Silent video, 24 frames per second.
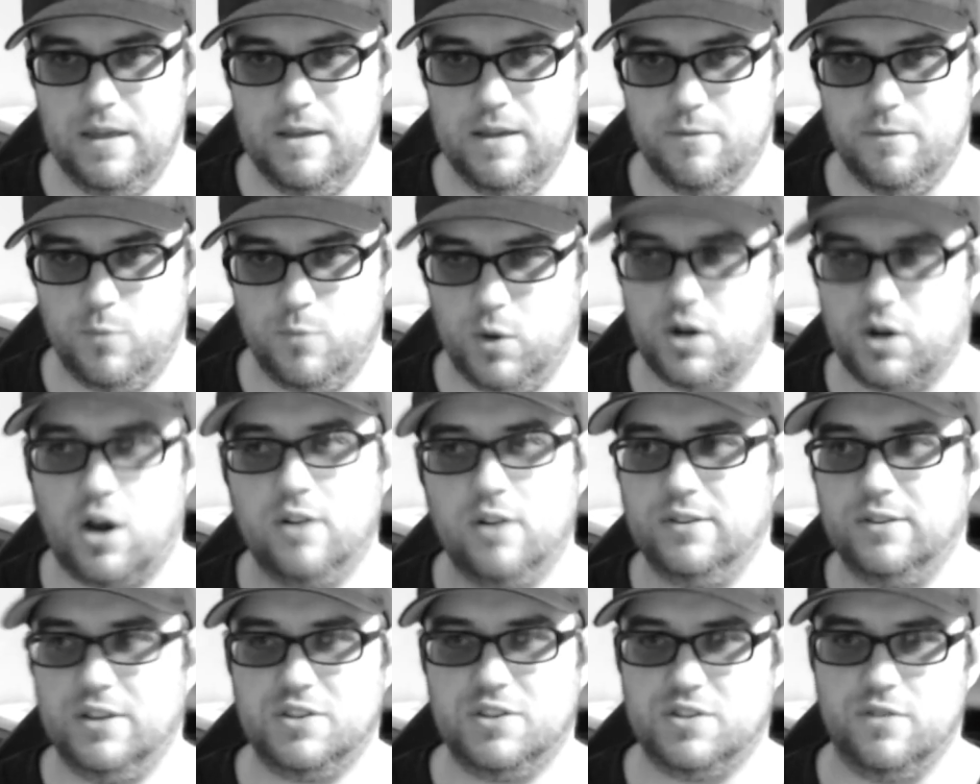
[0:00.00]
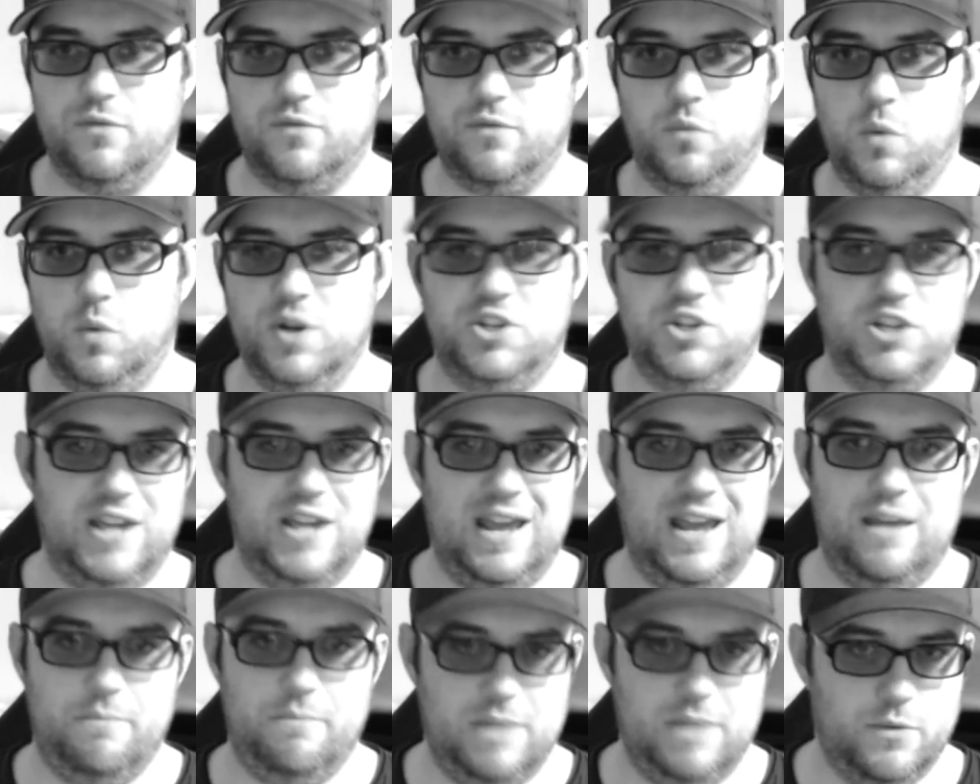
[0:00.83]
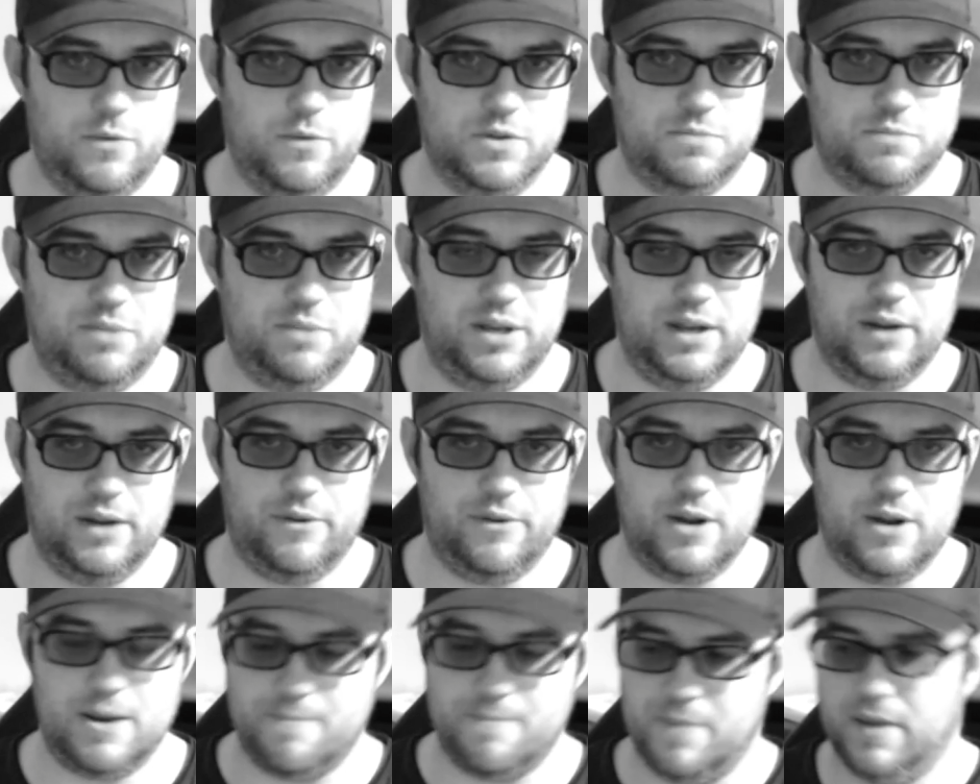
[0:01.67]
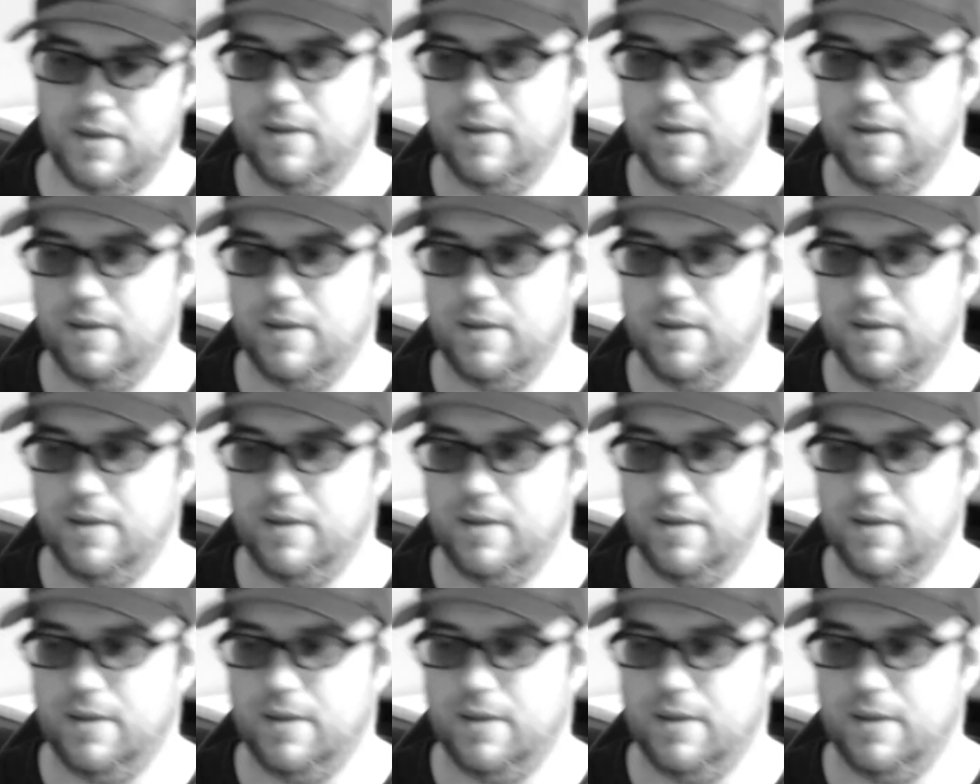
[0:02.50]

regardless of which game he was playing, right?